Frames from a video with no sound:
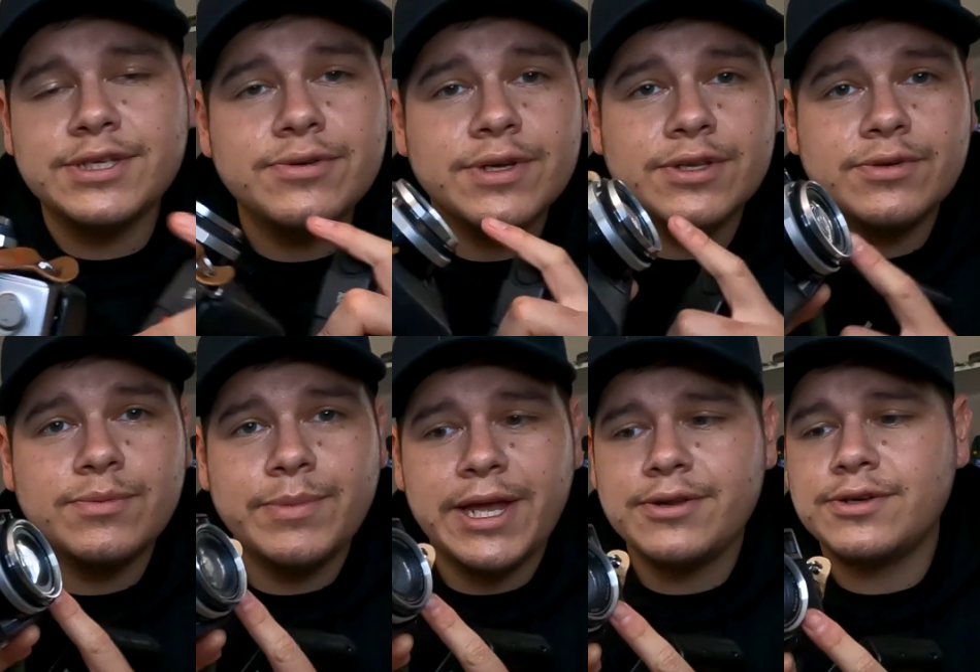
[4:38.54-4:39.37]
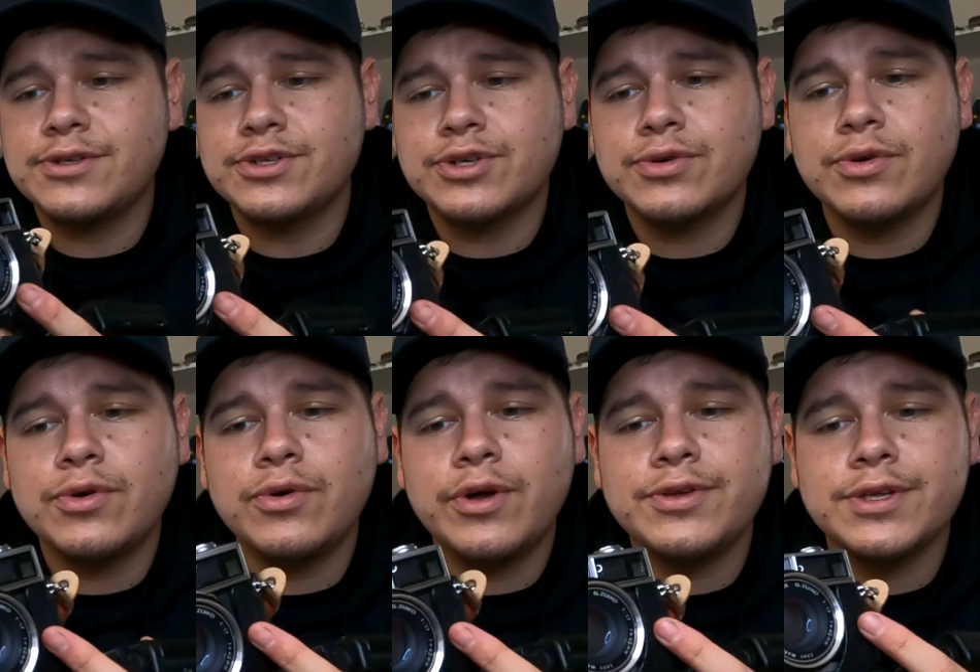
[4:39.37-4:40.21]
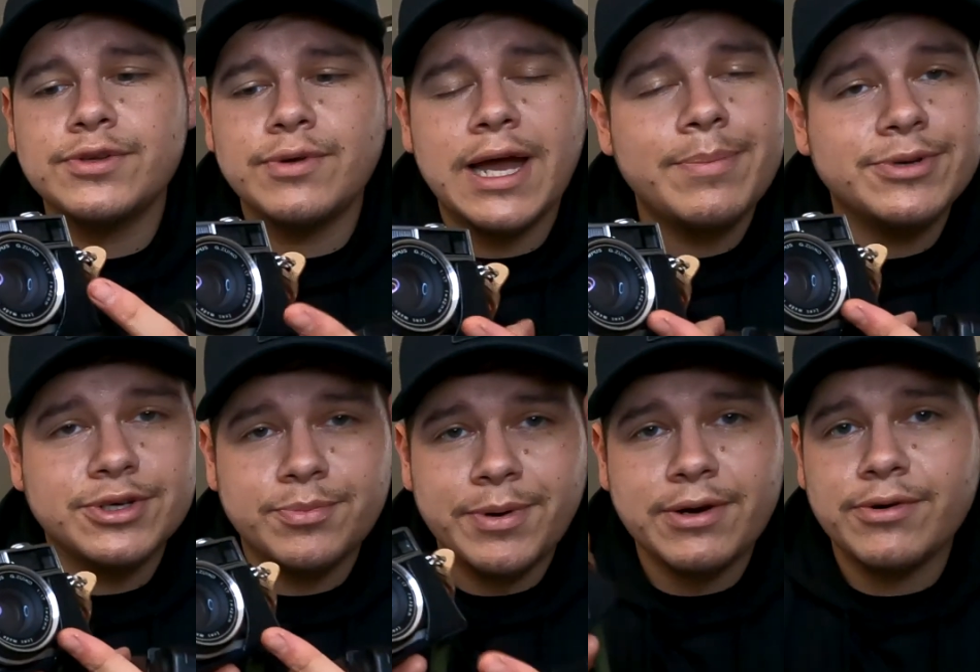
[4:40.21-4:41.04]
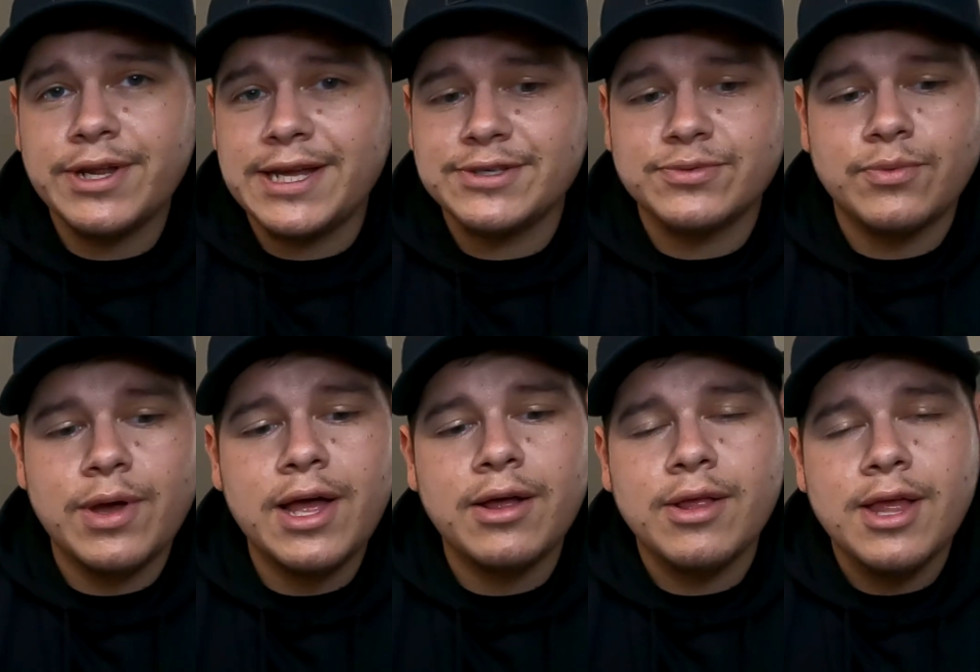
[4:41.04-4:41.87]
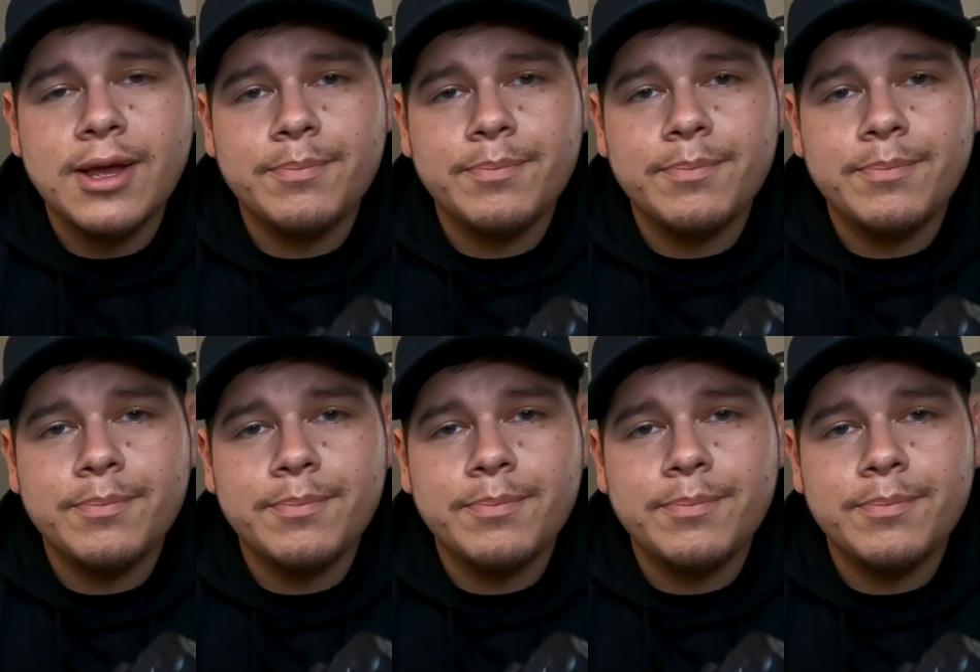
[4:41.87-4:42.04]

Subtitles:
you can do manual control and you can do aperture priority as well.